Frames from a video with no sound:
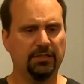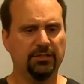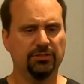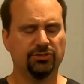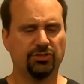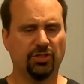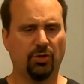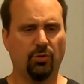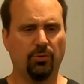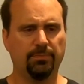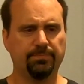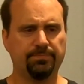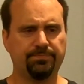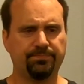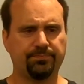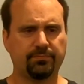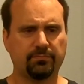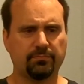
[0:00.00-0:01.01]
So,
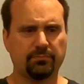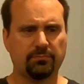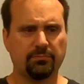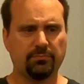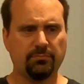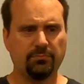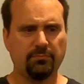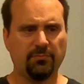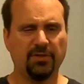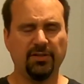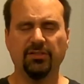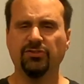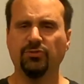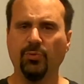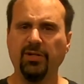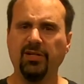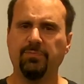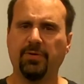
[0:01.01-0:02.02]
the
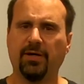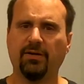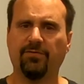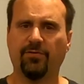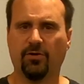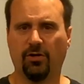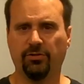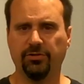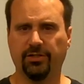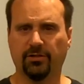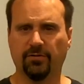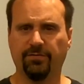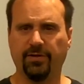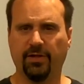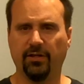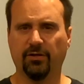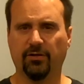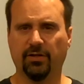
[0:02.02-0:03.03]
sweet spot for alternator
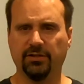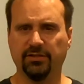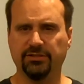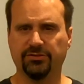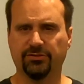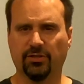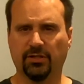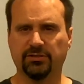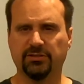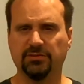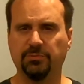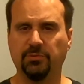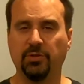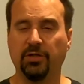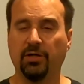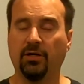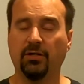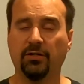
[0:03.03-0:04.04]
failure on these trucks is
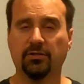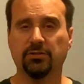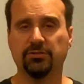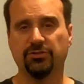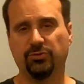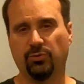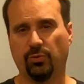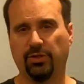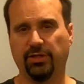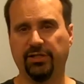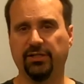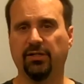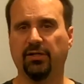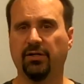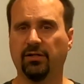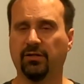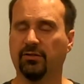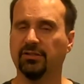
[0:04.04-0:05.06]
between one hundred twenty and one
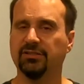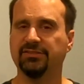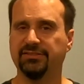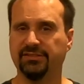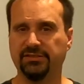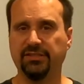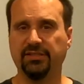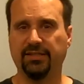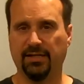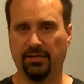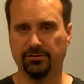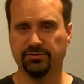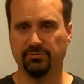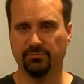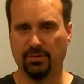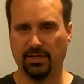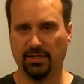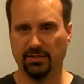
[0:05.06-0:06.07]
hundred sixty
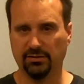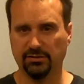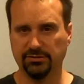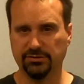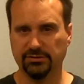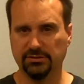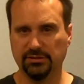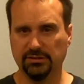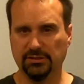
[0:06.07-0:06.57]
thousand miles.